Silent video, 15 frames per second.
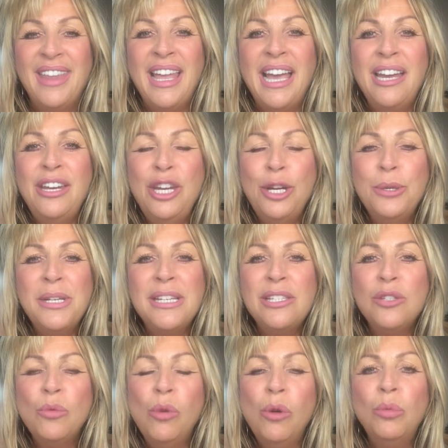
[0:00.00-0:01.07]
And
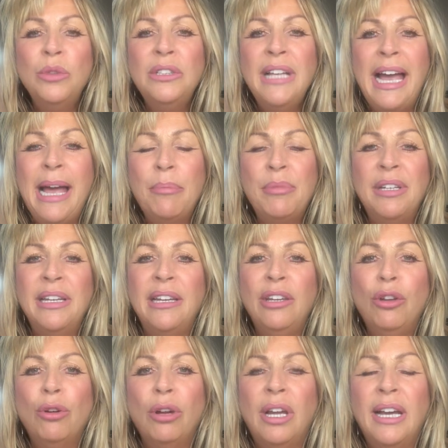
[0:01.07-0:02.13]
notice what will happen in
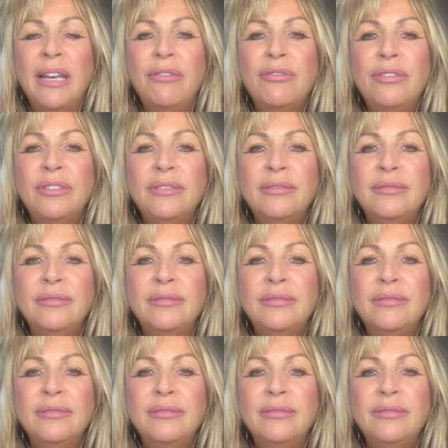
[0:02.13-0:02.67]
your life